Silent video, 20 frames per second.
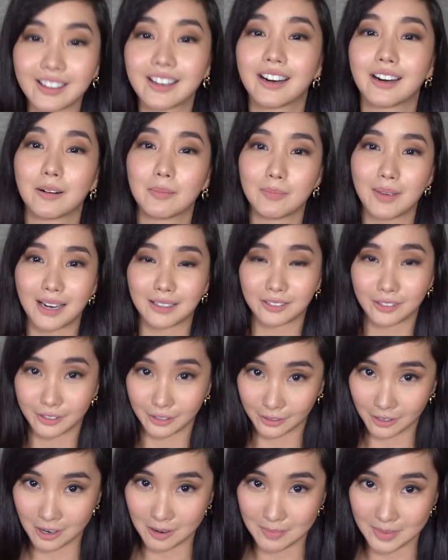There, back to
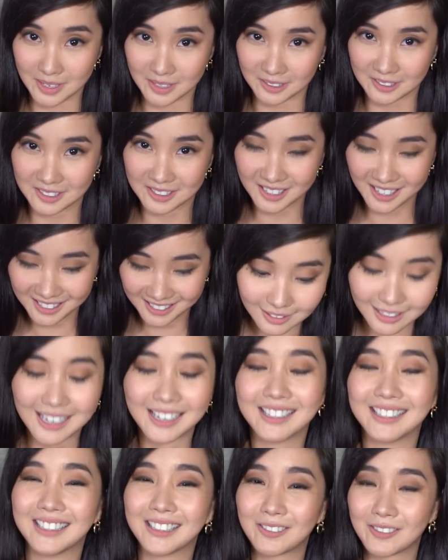the comments.
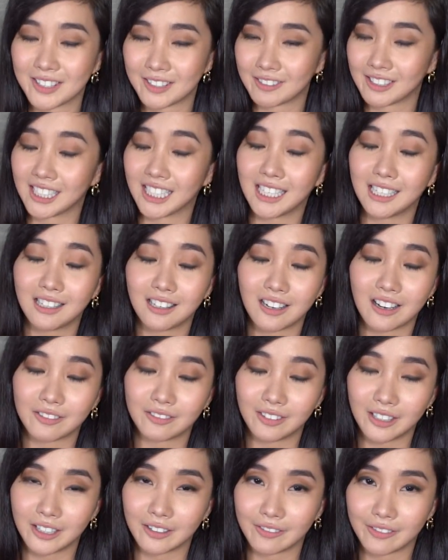It was really
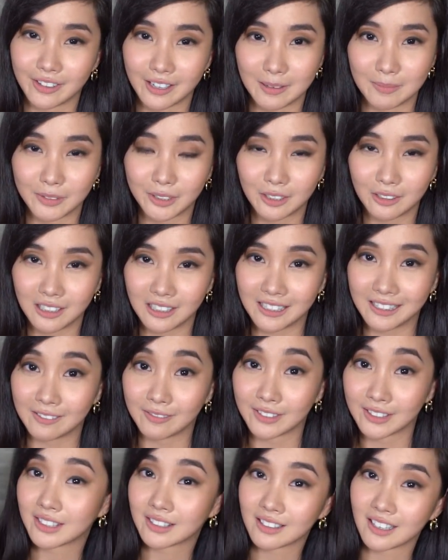lovely of them to
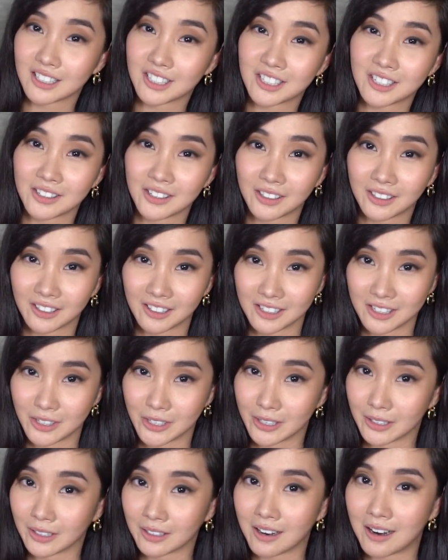leave such
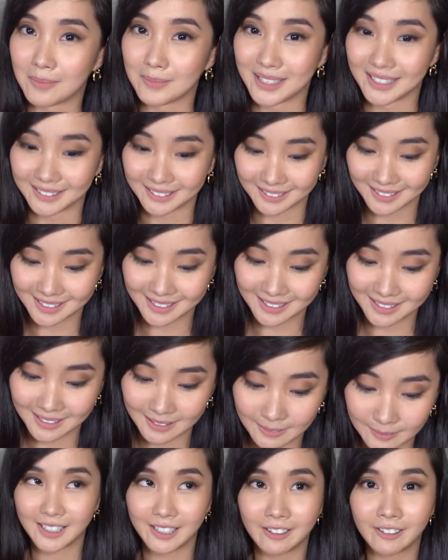encouraging comments.
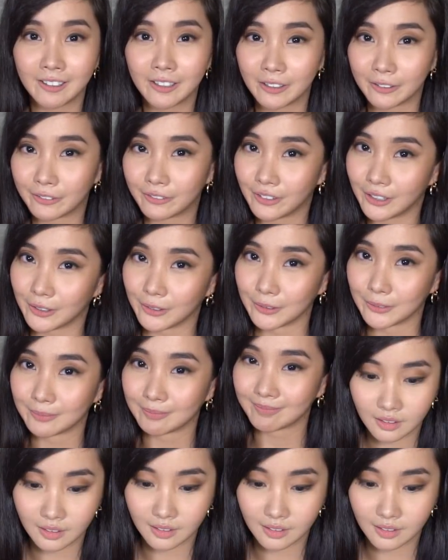Here are a few.